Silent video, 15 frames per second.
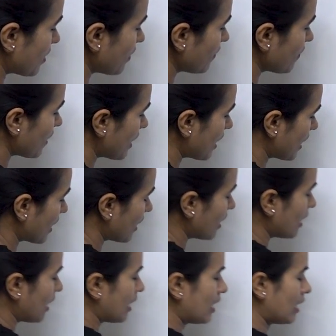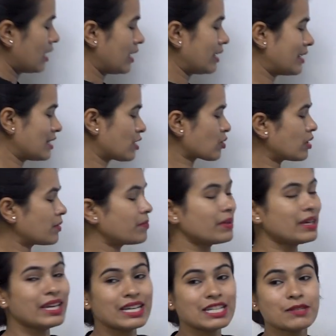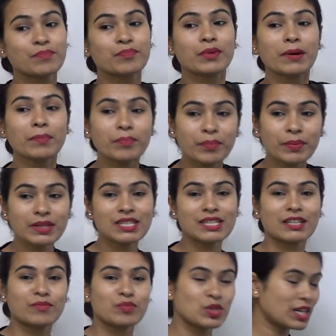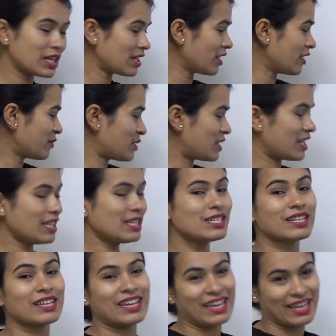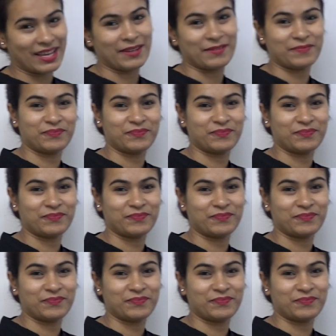of A. It is called B is proper subset of set A.